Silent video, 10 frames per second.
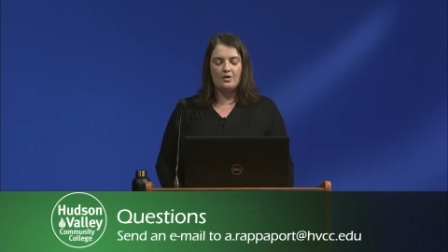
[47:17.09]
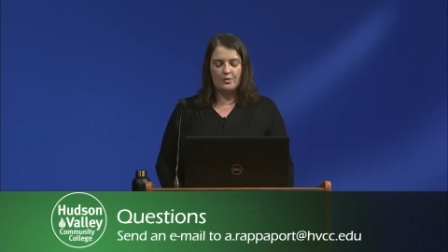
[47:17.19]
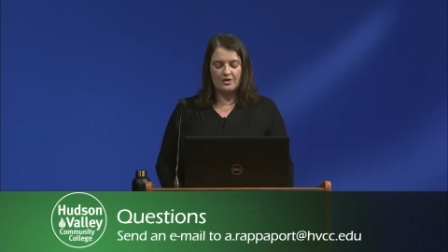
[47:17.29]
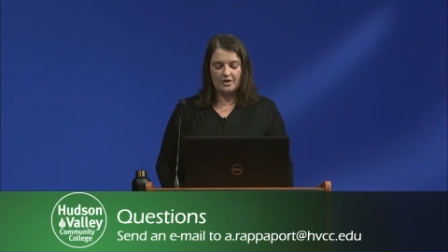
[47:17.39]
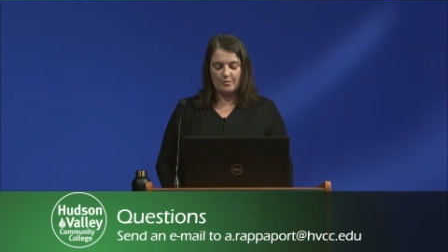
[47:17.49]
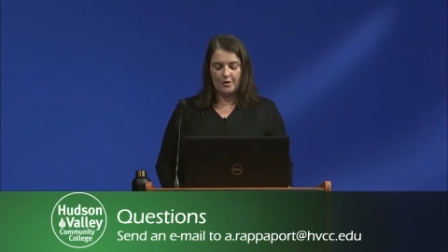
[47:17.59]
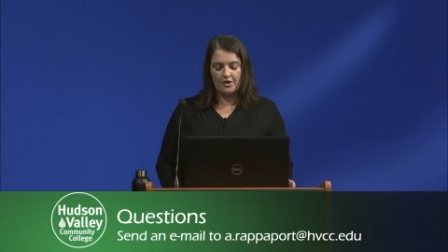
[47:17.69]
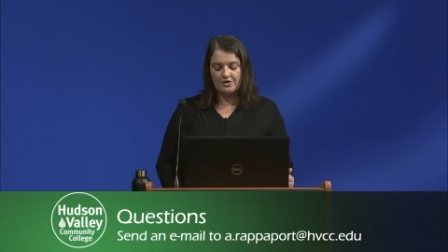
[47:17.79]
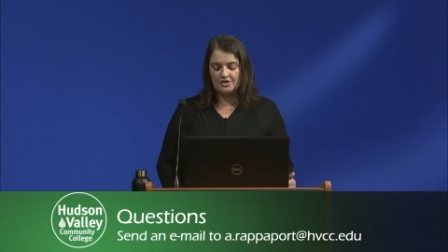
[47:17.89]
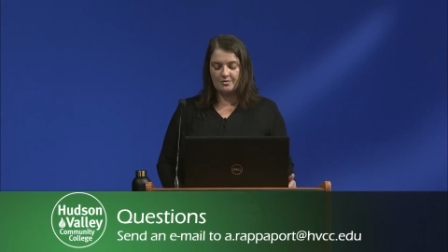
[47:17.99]
When you can
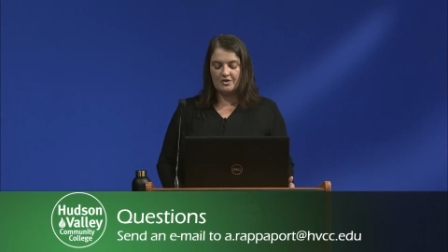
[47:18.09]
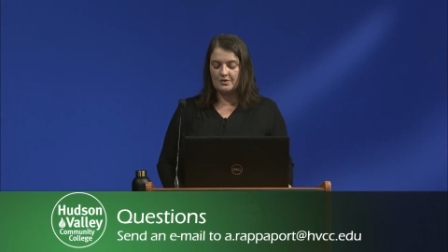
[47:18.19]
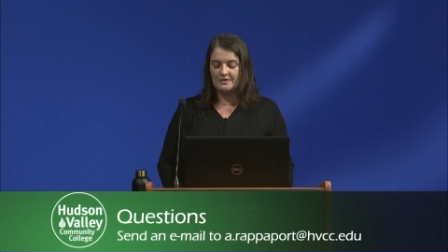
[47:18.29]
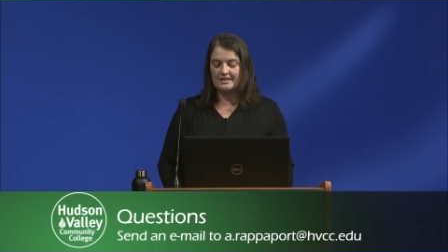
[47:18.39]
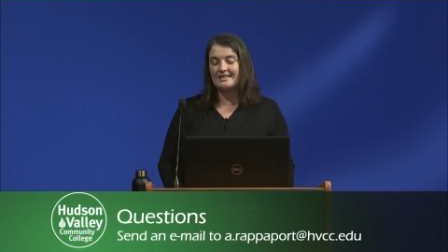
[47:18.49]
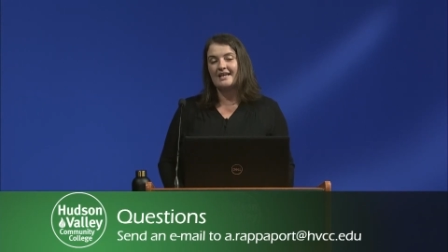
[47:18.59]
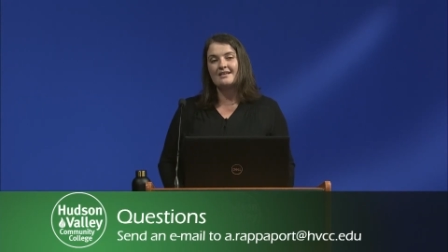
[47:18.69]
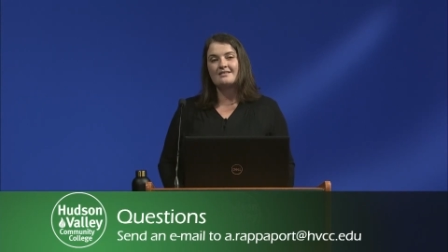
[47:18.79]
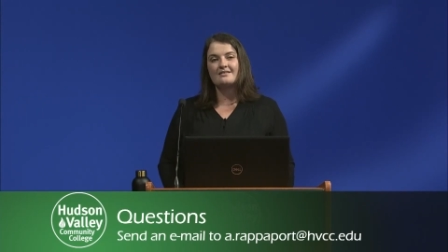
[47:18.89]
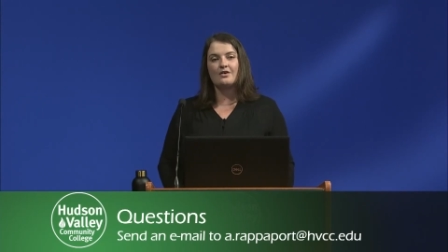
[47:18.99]
purge some of those
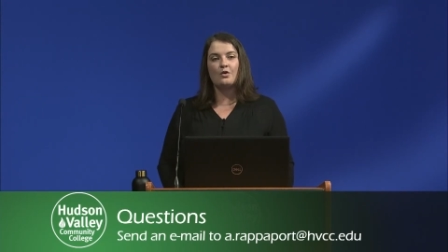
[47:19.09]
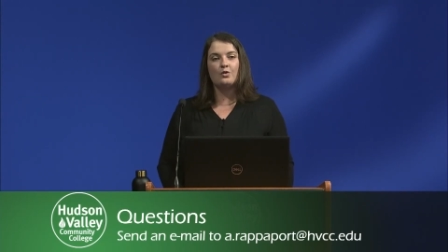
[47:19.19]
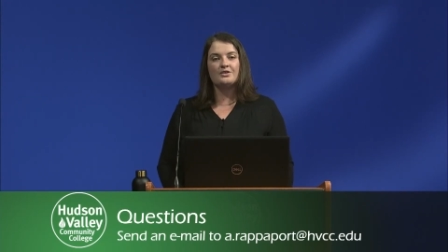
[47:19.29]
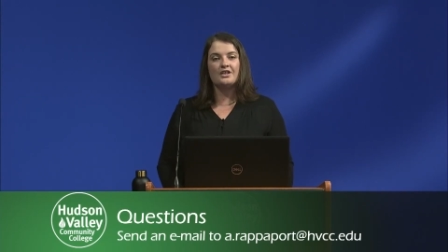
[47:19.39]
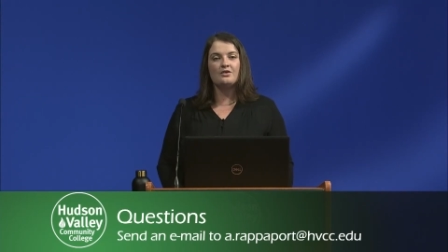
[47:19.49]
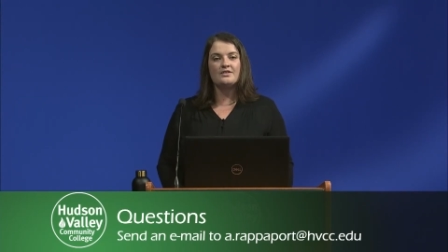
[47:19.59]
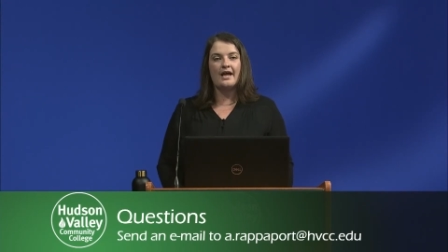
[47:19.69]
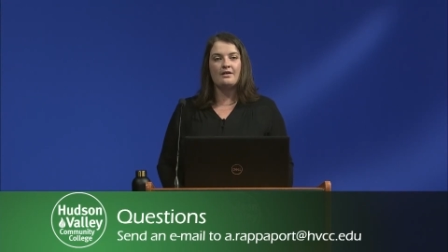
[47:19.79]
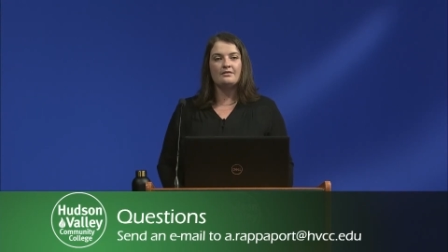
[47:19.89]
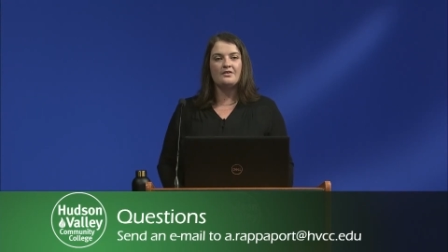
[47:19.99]
things that are holding you
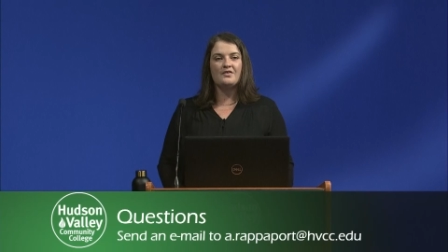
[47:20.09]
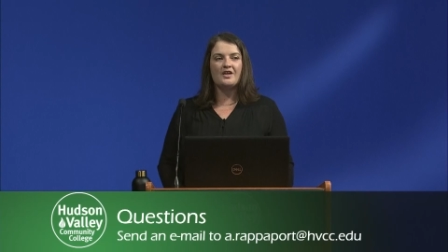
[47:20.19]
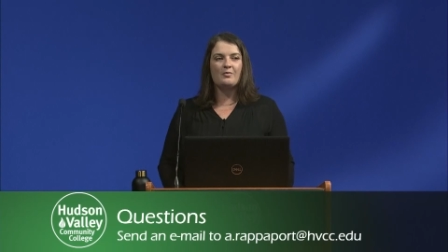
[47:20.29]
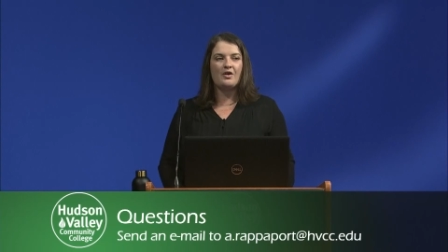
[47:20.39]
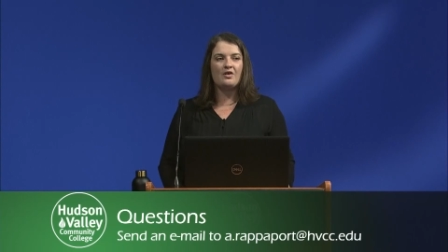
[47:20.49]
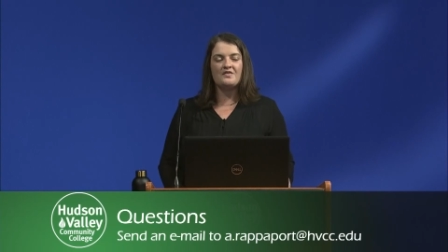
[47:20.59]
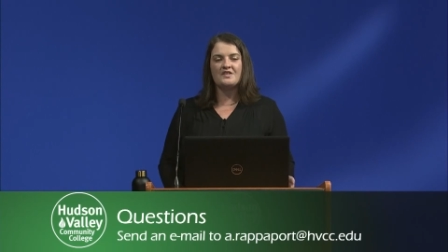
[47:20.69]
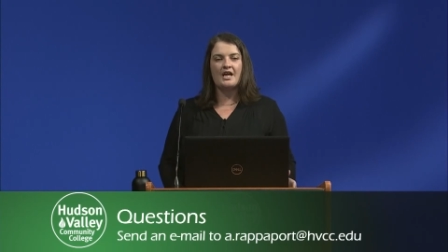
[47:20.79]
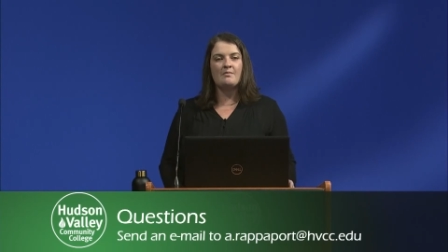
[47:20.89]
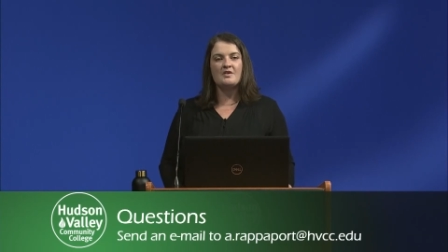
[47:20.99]
down, you think about all the
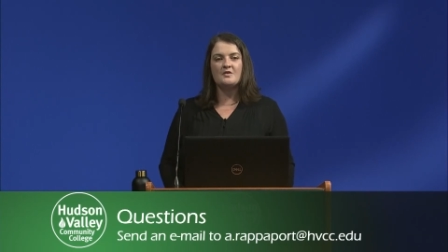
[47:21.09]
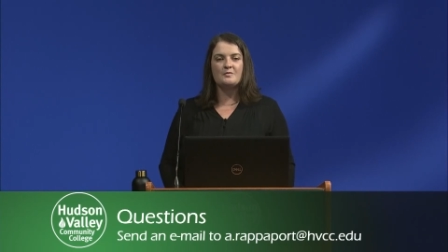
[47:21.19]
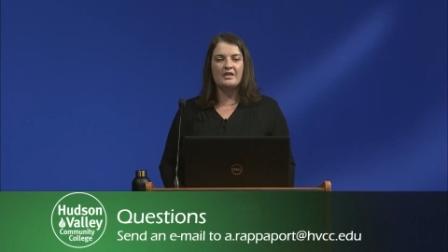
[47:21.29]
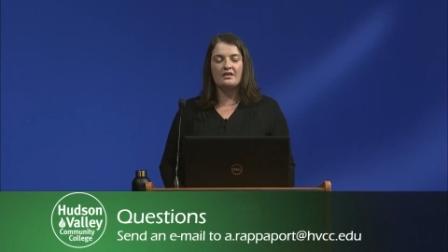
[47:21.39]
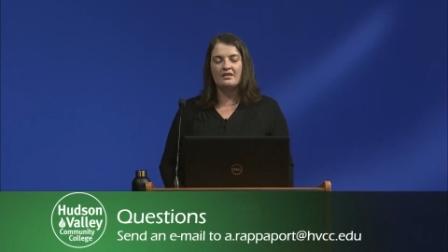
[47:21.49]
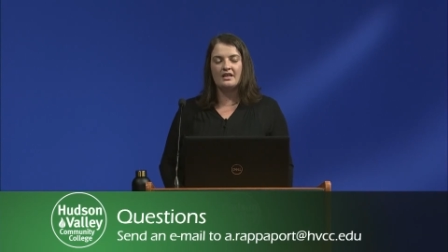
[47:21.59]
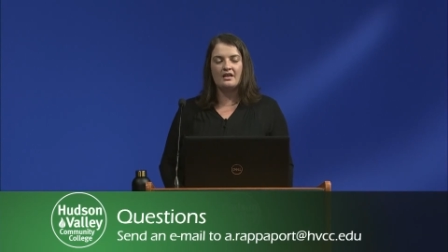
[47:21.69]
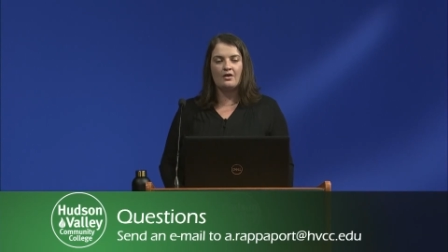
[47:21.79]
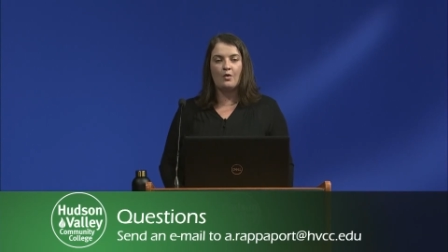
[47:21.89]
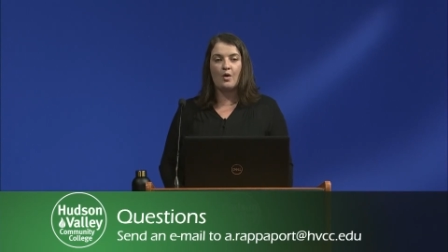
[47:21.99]
time that you spend
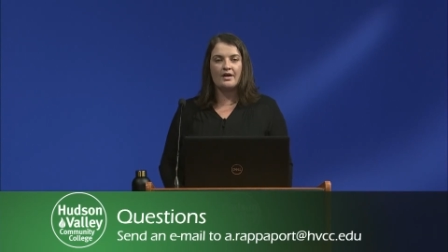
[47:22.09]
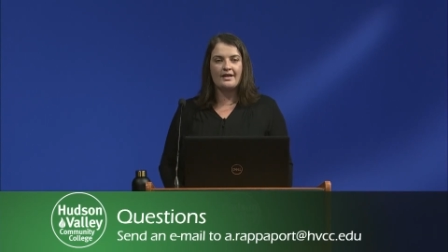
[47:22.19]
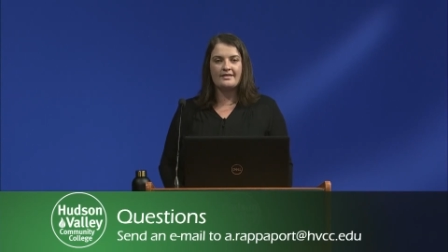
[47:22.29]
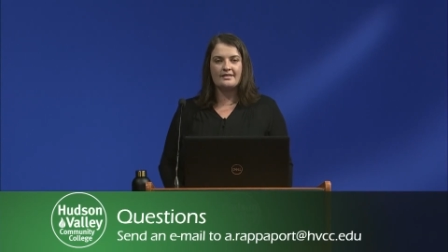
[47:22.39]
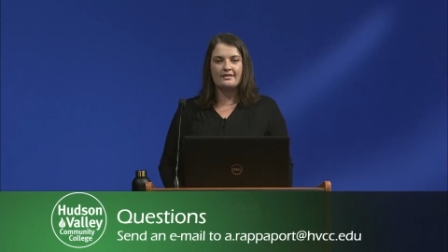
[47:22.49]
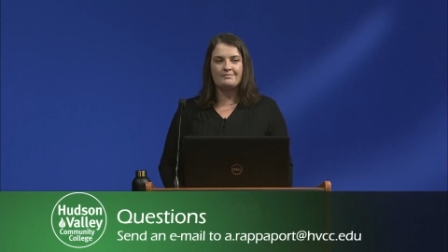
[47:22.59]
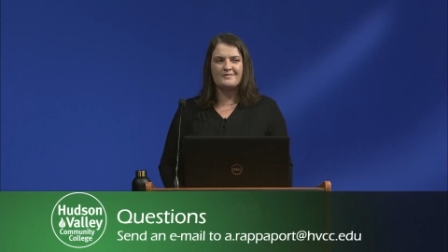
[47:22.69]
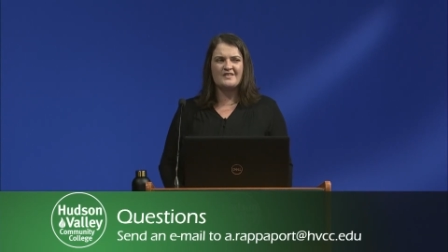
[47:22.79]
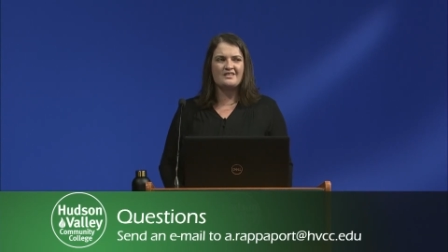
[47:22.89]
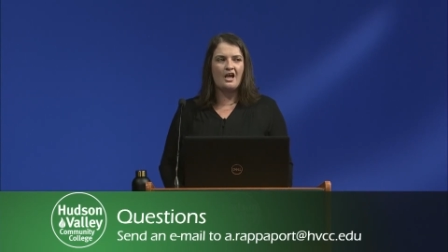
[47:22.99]
cleaning or organizing
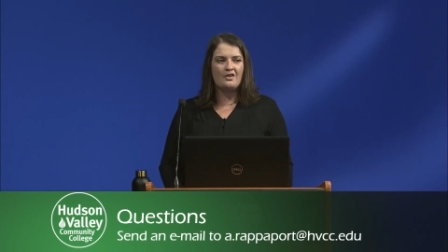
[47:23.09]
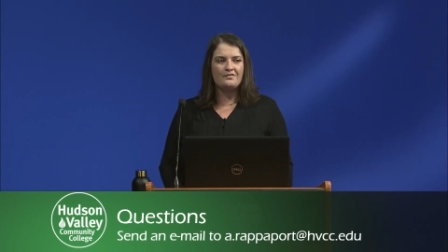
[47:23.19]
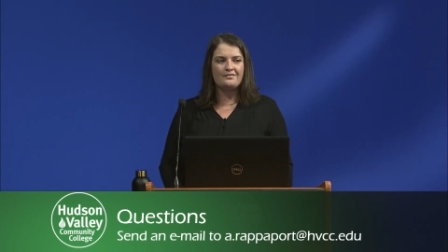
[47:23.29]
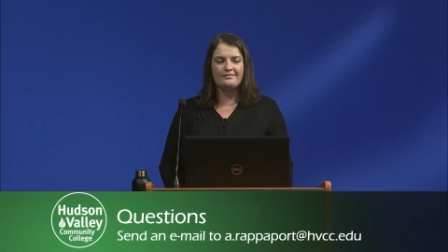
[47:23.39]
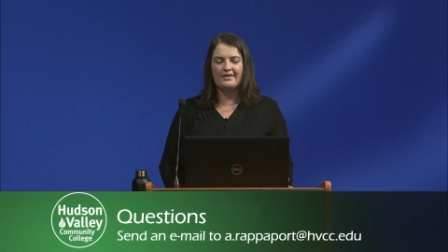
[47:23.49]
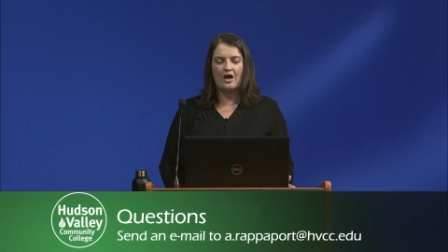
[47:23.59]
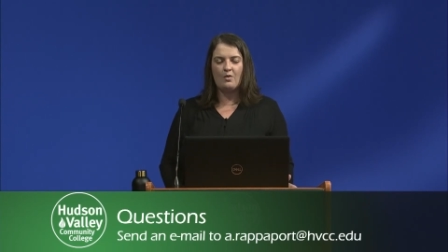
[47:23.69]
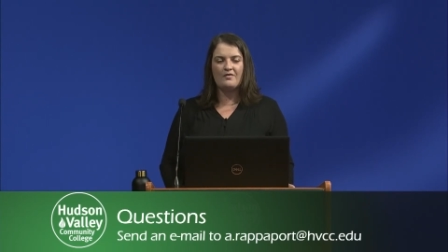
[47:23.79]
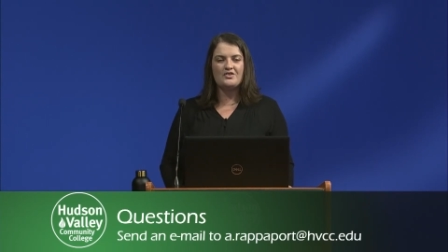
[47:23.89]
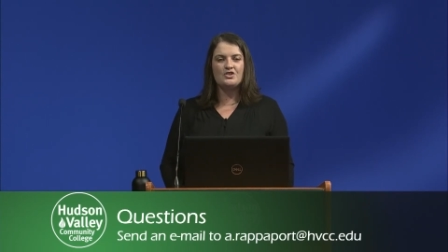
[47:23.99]
stuff, how
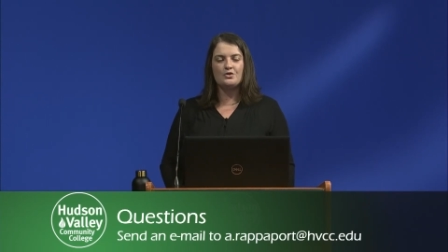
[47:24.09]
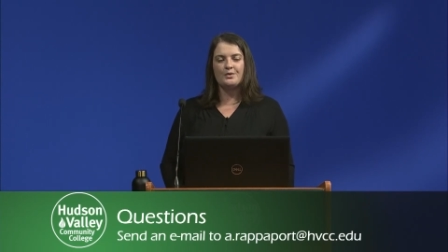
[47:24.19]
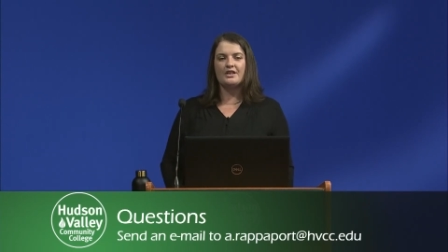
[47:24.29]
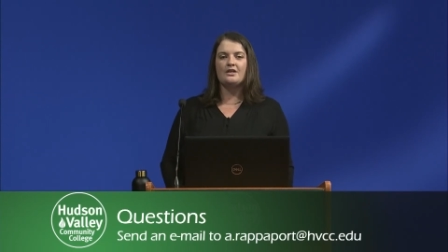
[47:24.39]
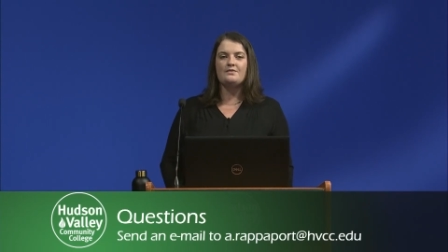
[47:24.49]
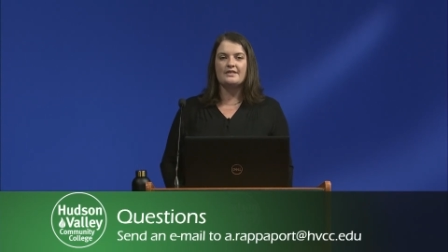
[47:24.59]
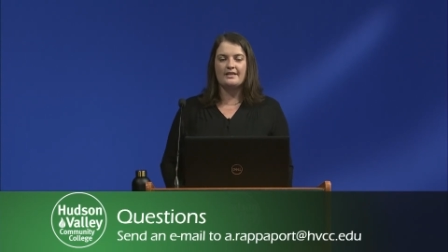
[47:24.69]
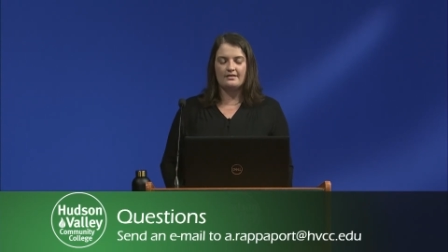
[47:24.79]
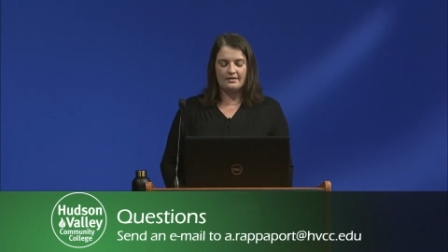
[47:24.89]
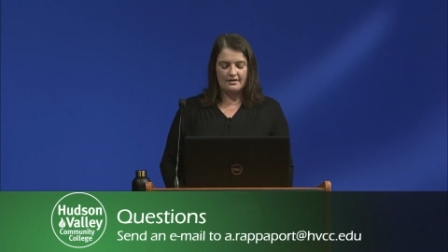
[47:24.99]
often do you really use it?